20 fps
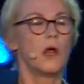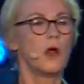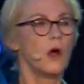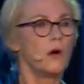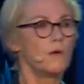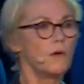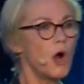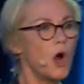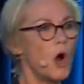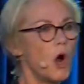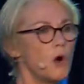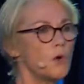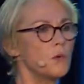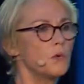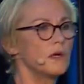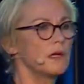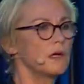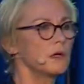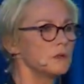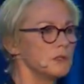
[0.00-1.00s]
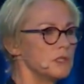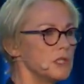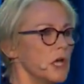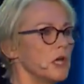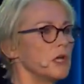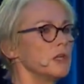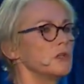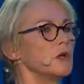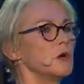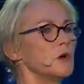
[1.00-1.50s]
Or how we
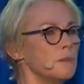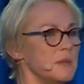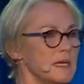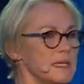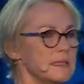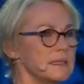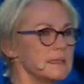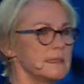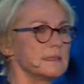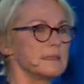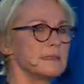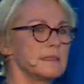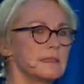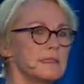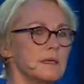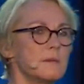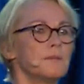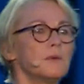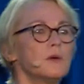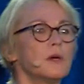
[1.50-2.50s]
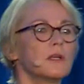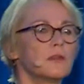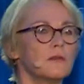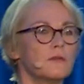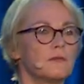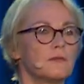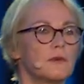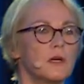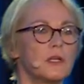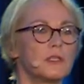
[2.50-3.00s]
conduct our business is important
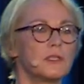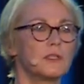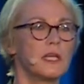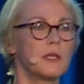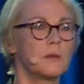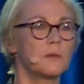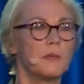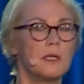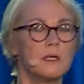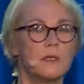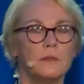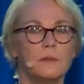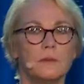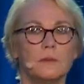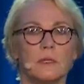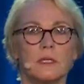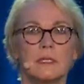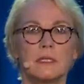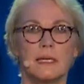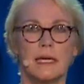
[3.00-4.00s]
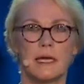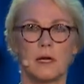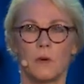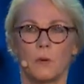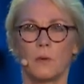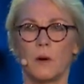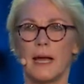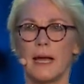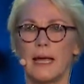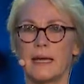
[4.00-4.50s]
for us, that we do it in a
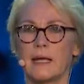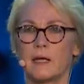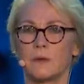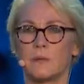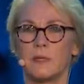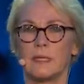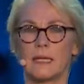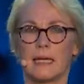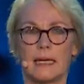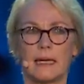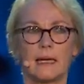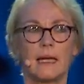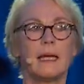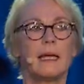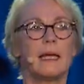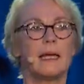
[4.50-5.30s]
way that we can